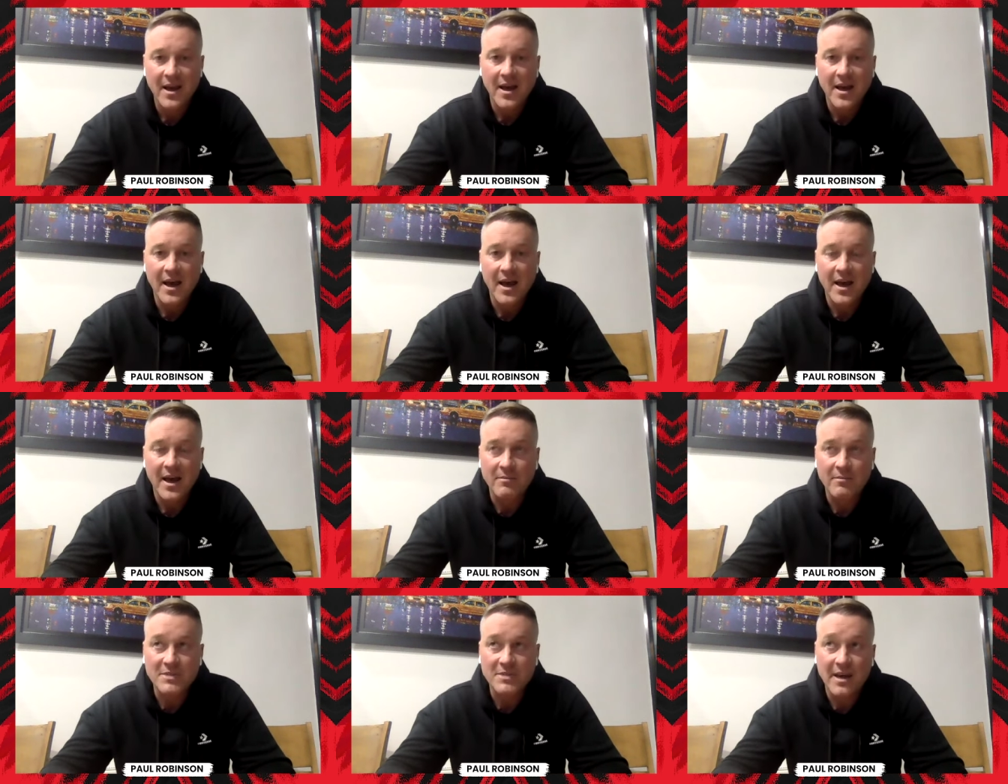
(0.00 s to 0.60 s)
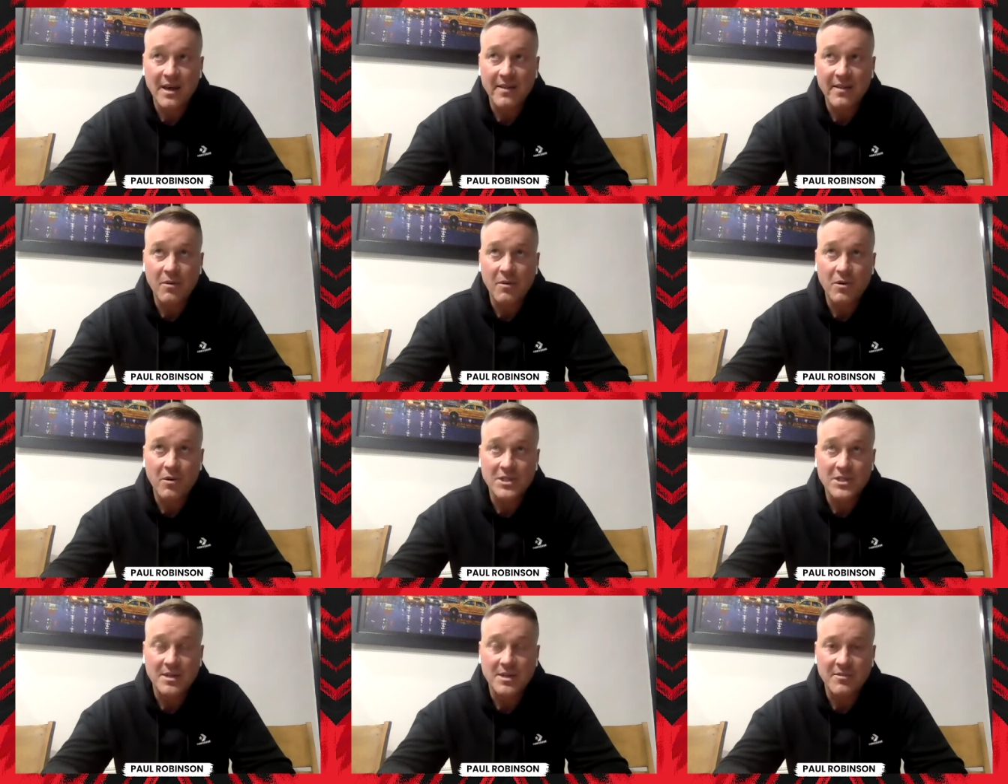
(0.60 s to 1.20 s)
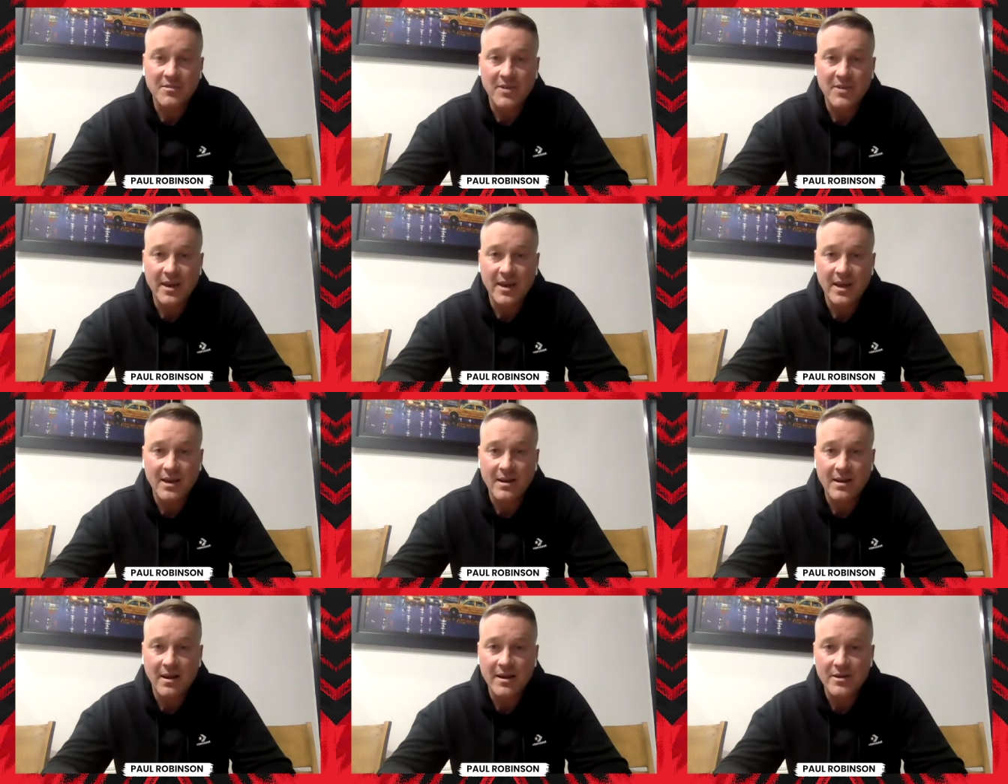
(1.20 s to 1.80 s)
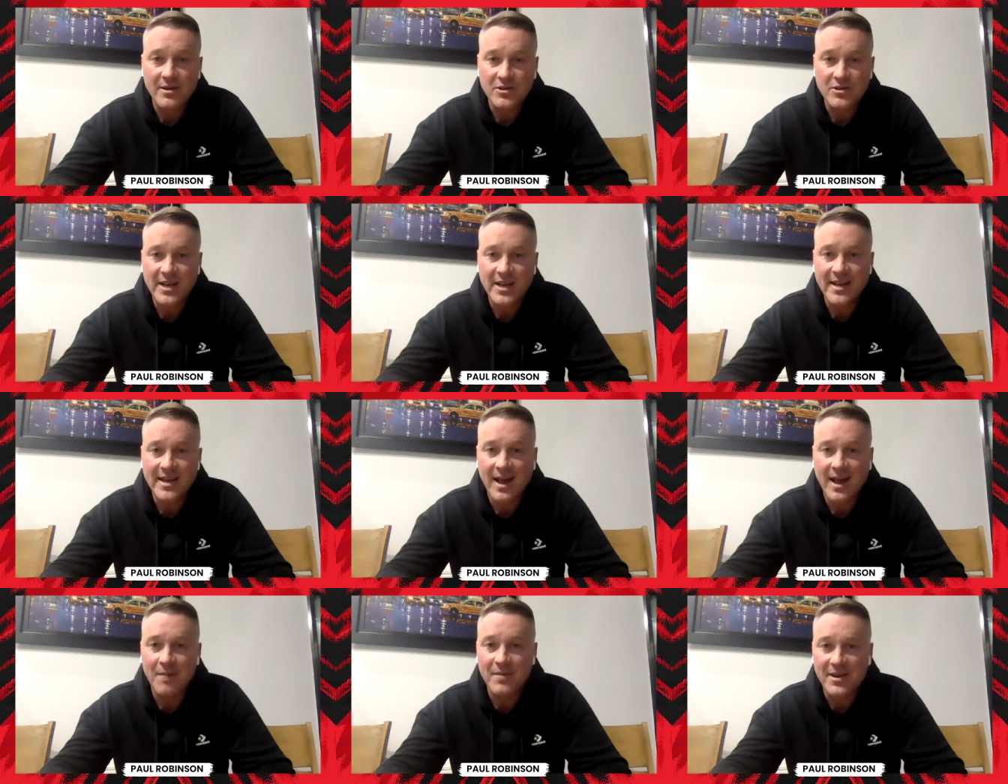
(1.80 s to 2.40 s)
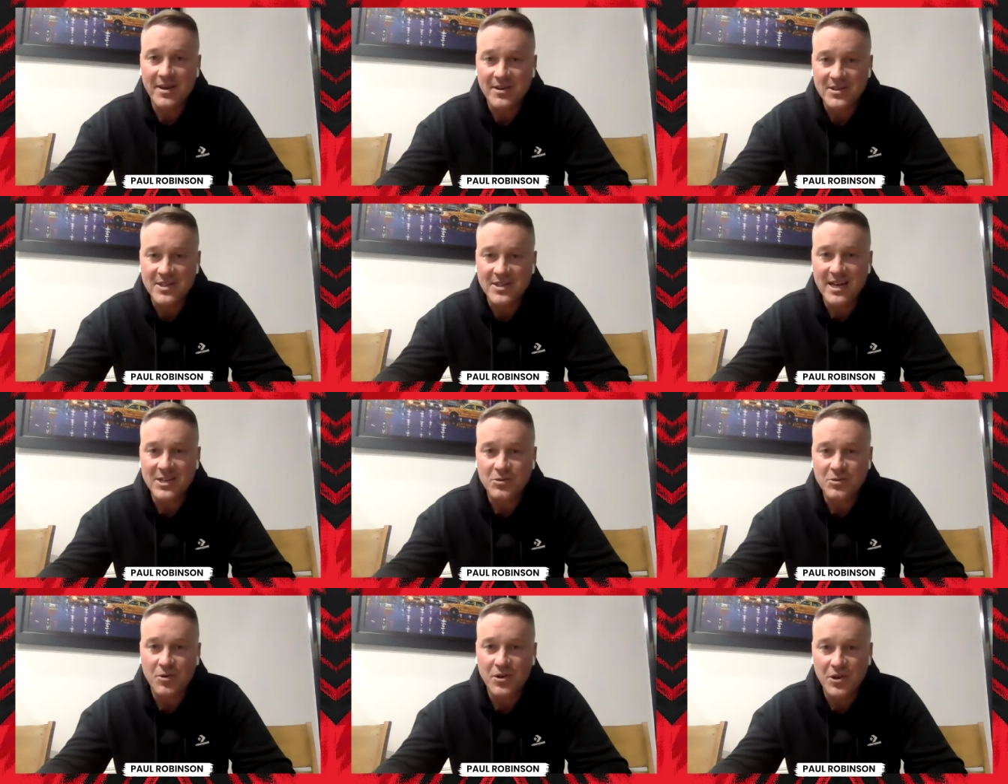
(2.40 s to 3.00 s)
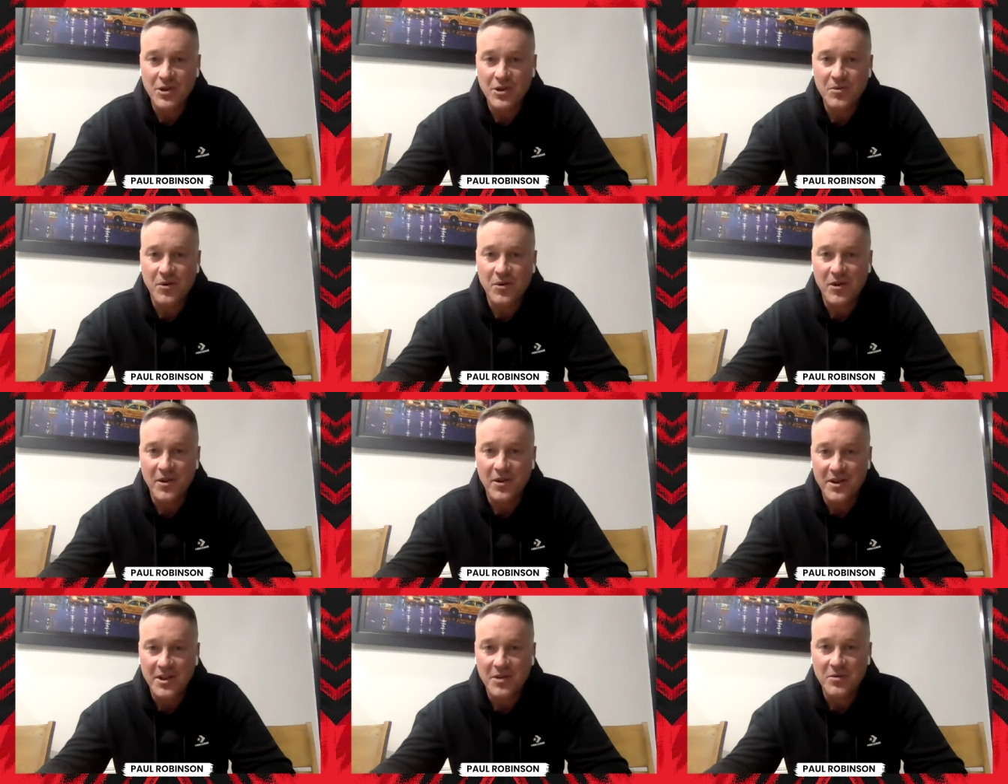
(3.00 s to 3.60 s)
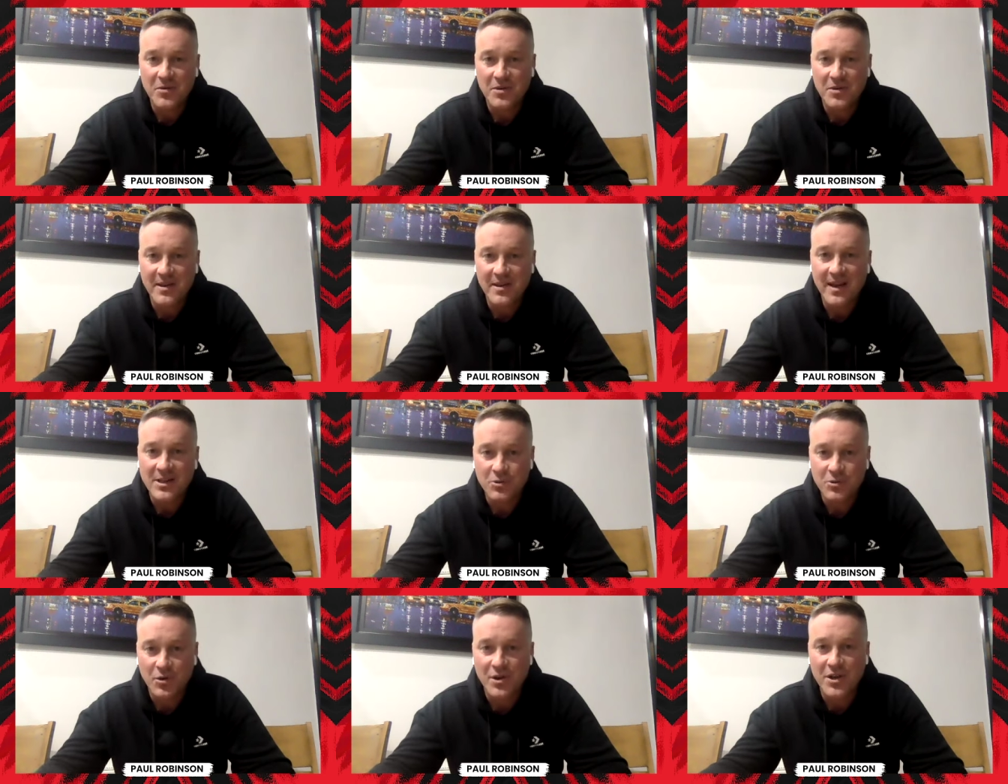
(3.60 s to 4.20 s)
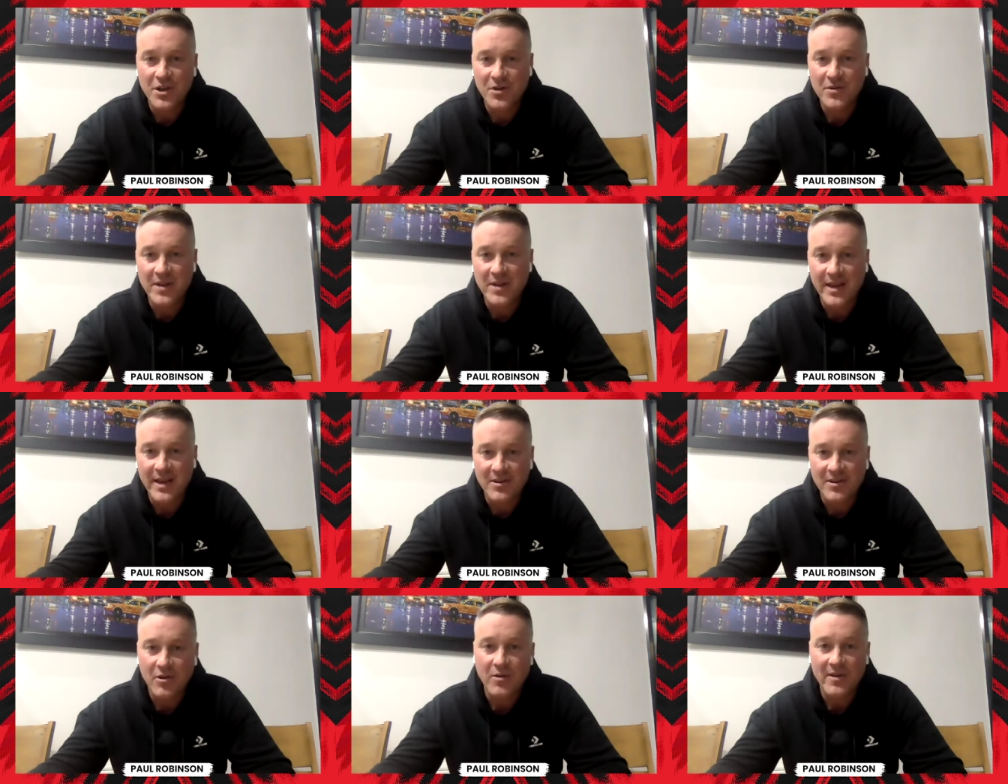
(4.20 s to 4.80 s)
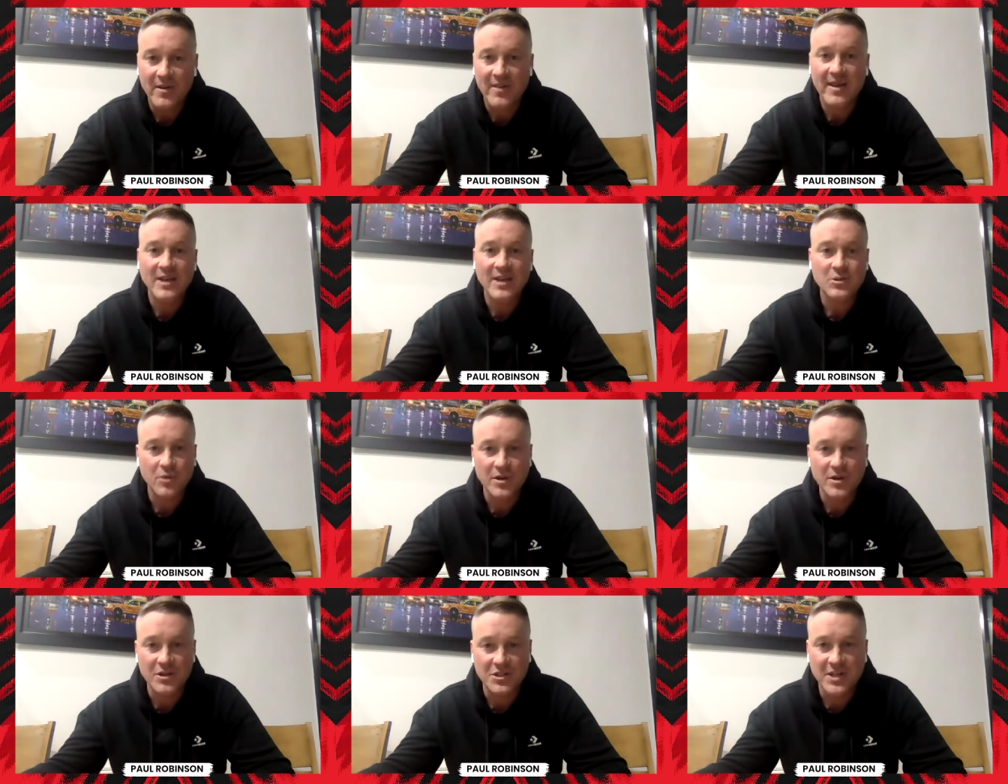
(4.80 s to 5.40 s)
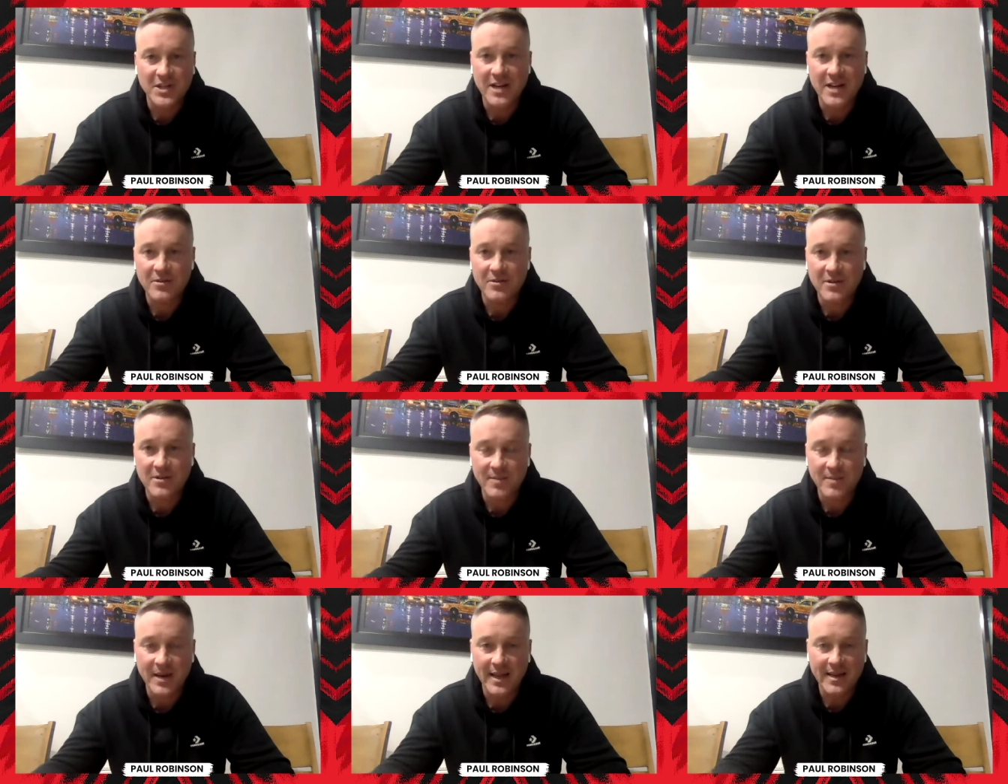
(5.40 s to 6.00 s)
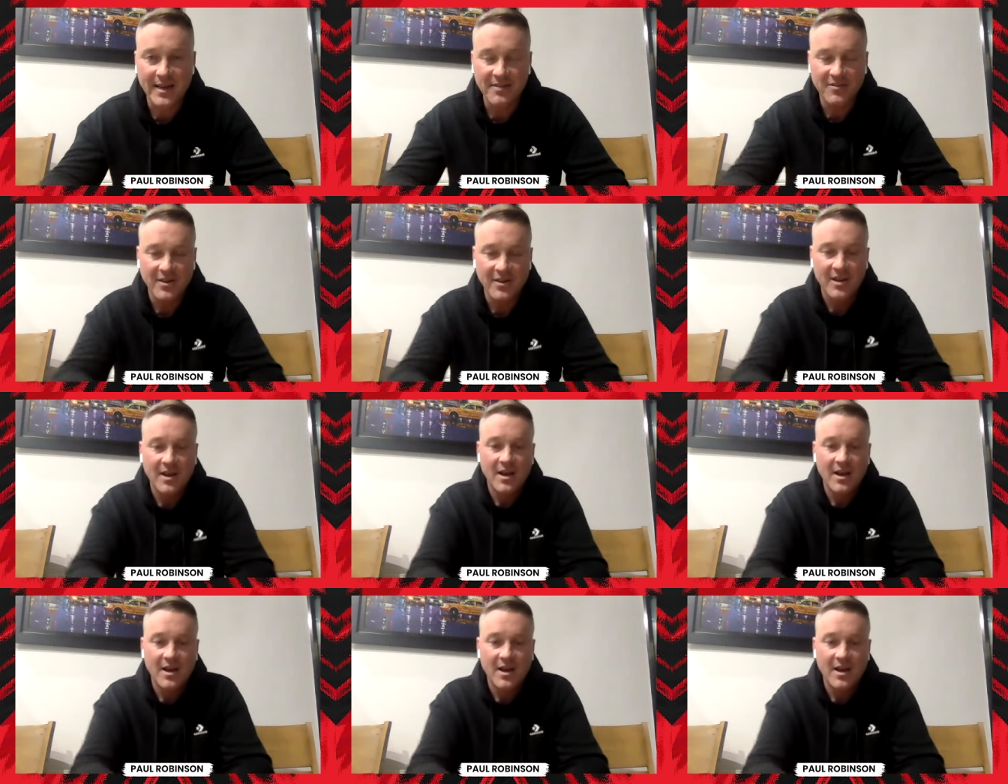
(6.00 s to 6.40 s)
And I'm sat there watching him thinking, are you saying that because that's what you want and that's what you need, or whether that's what you genuinely believe?